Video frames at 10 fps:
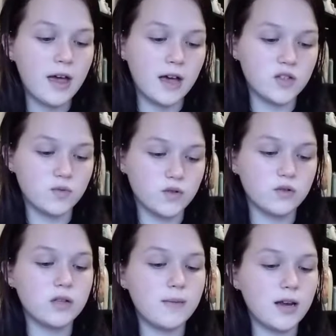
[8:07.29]
As a
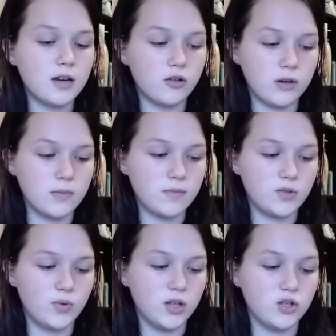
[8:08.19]
result, they made an agreement
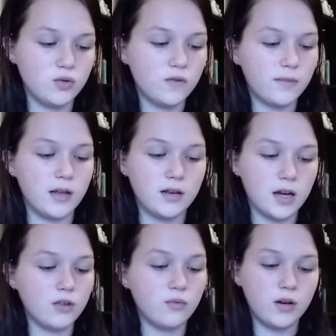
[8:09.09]
between the two of them that
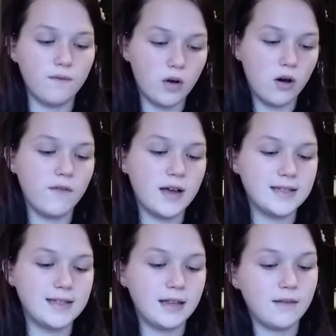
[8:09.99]
neither would evolve,
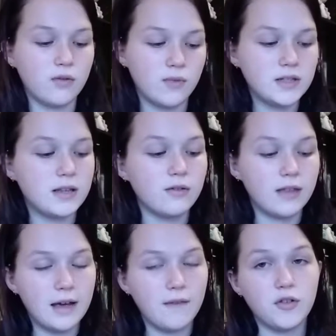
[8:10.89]
hence they lived the rest of their
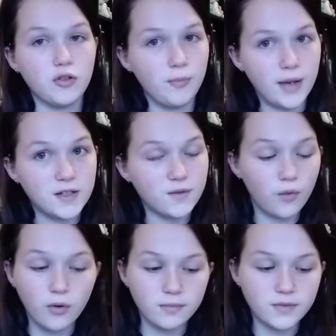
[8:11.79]
lives in their base
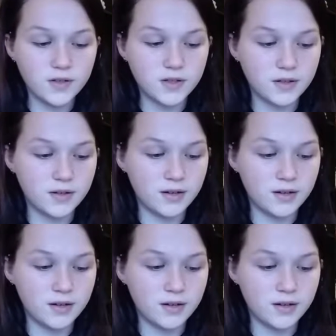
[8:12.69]
forms.